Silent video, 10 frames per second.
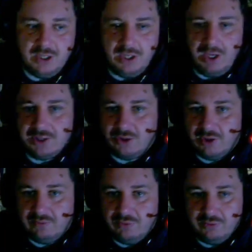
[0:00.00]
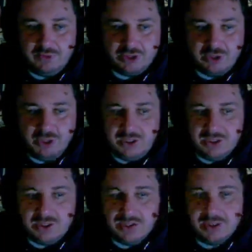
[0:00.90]
and you don't have good vision here.
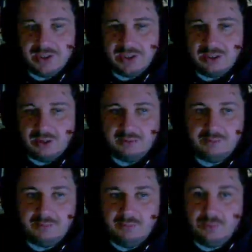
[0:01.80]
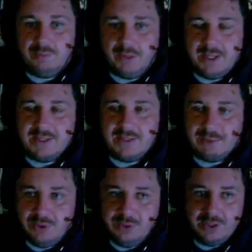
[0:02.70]
So there's a lot of good places
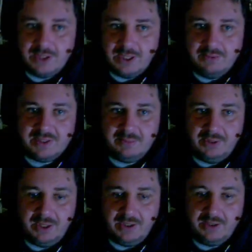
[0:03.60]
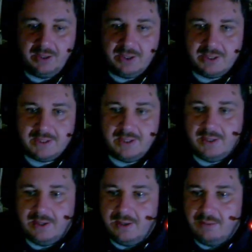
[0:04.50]
where he could attack with something like a Nidus.
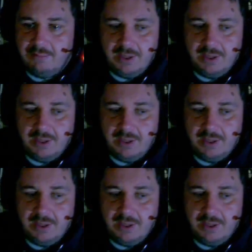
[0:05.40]
But